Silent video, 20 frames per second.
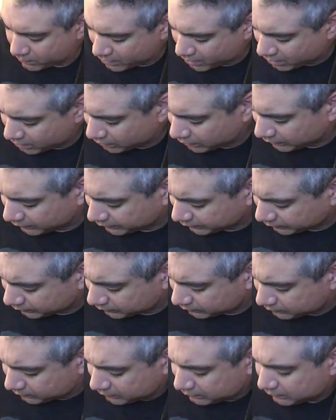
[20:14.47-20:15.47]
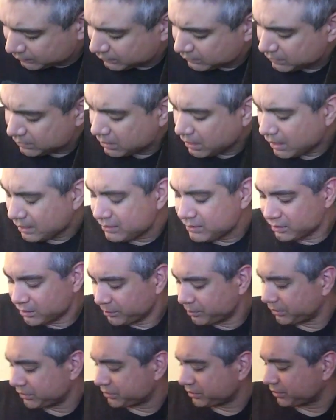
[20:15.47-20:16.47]
I like it. I did a
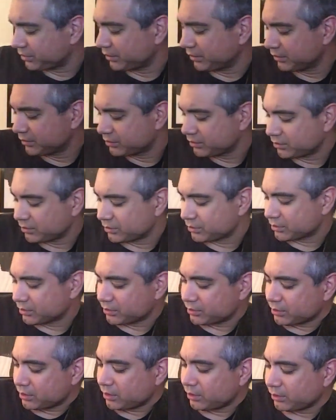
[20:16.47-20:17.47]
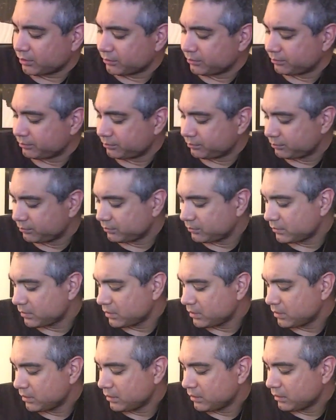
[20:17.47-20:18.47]
bunch of things to this guitar.
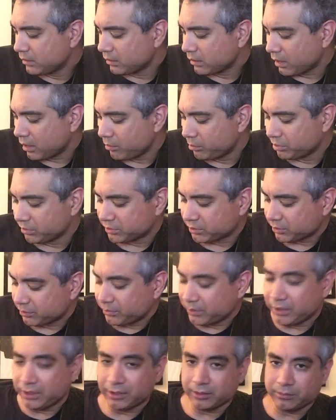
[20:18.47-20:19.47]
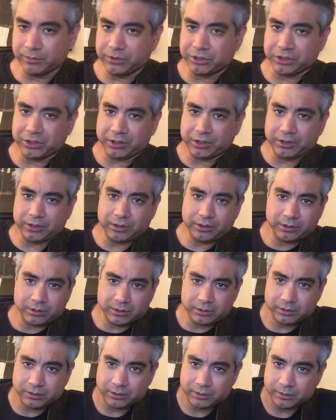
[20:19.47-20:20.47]
I put some EMG
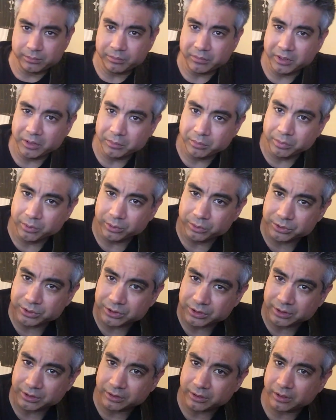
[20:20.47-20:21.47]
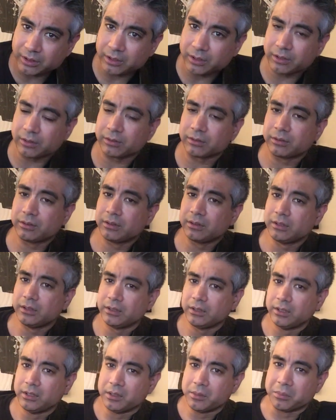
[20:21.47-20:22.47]
mid boost in there,
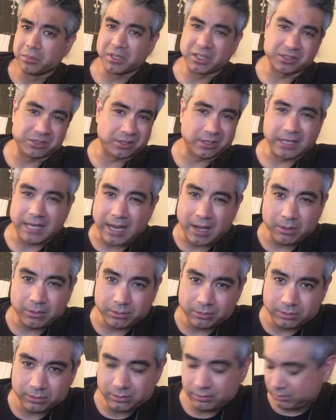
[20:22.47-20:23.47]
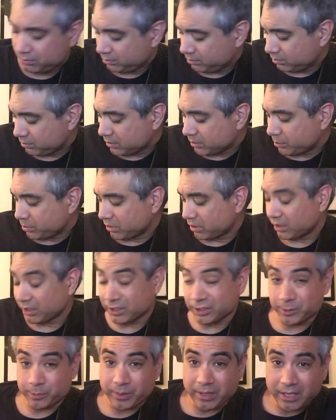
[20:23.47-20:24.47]
but I took it out. I put an
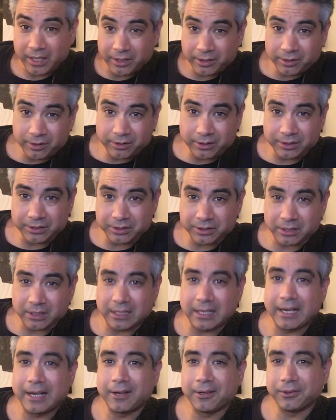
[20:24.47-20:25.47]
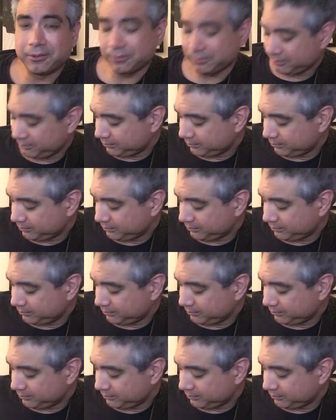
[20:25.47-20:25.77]
expander, I took it out.